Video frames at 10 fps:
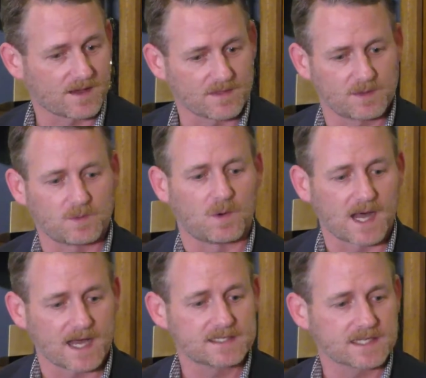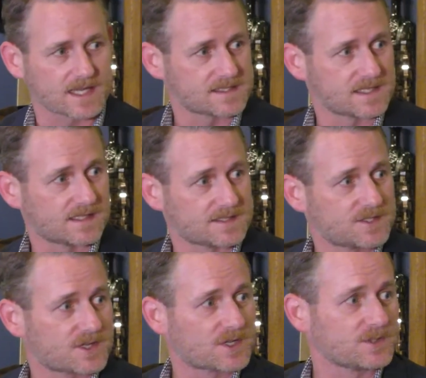the why ties into
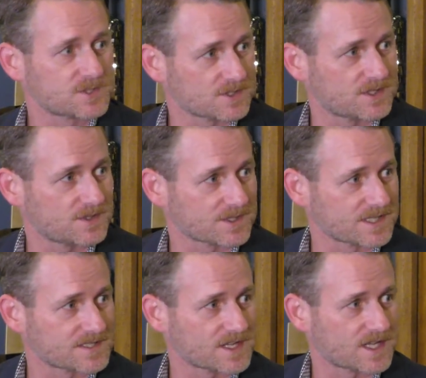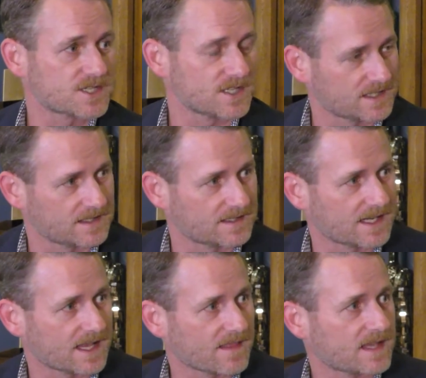the culture of the organization and
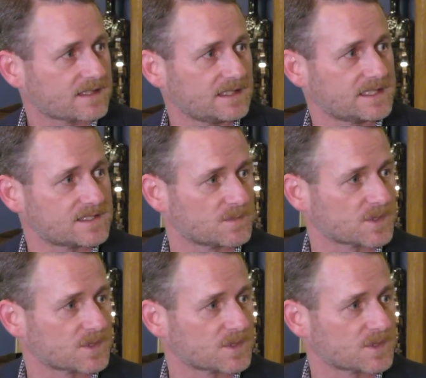how that leads to more